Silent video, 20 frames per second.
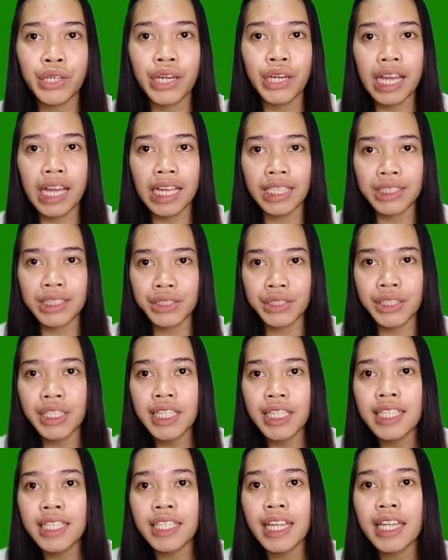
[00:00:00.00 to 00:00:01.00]

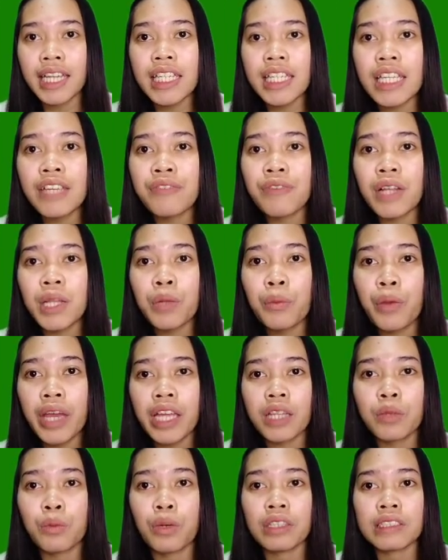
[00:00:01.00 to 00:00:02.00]
organizer can
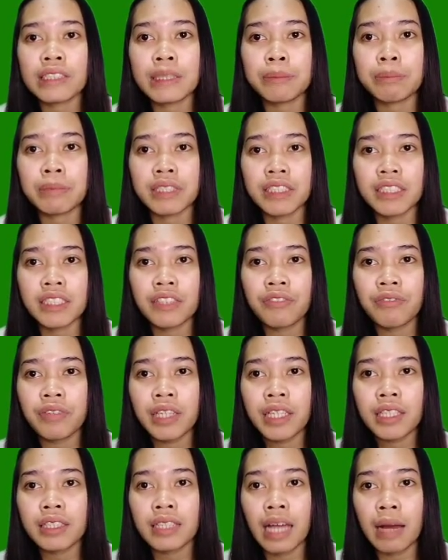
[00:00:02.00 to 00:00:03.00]
evaluate one
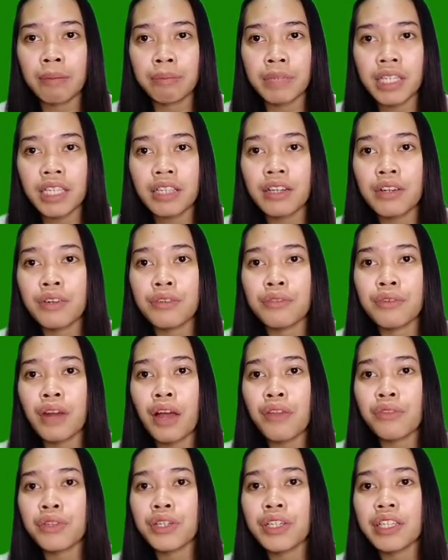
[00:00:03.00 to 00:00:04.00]
specific topic
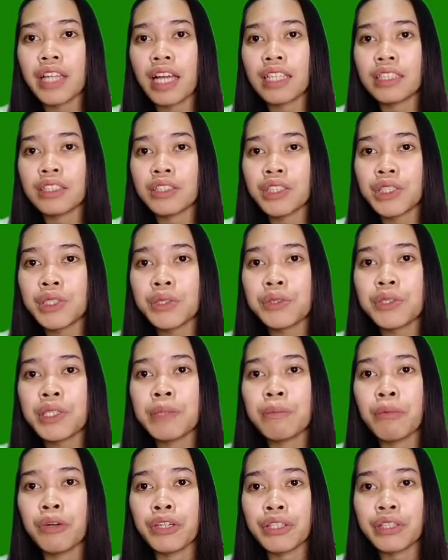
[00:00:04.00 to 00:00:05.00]
rather than two
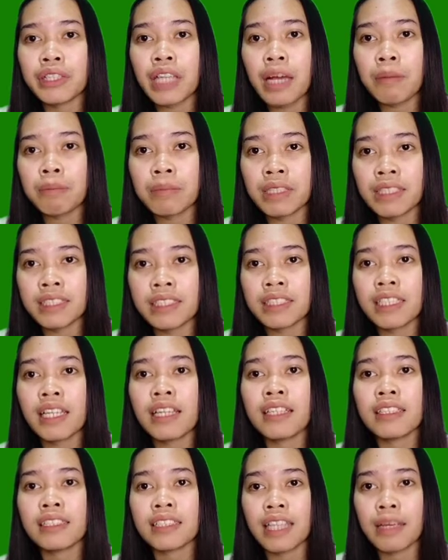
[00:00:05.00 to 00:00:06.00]
or more topics
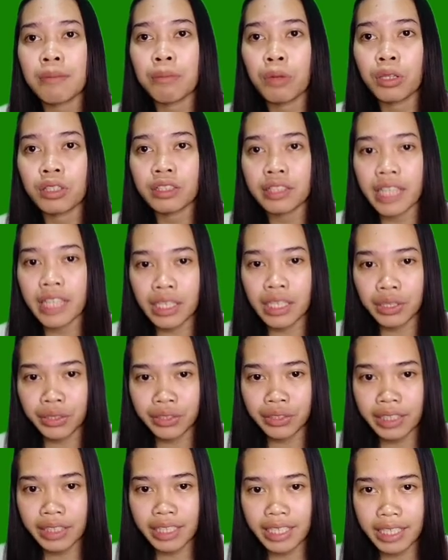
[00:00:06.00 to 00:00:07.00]

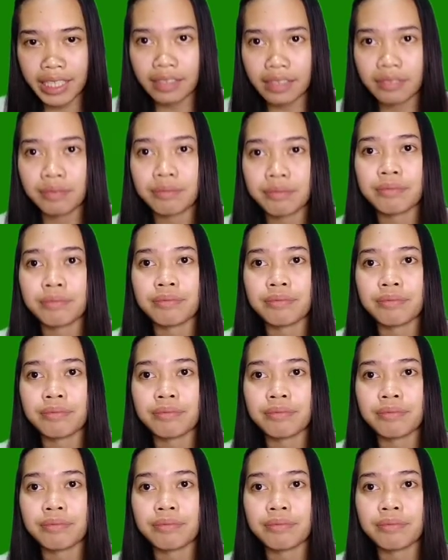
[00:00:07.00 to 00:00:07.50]
simultaneously.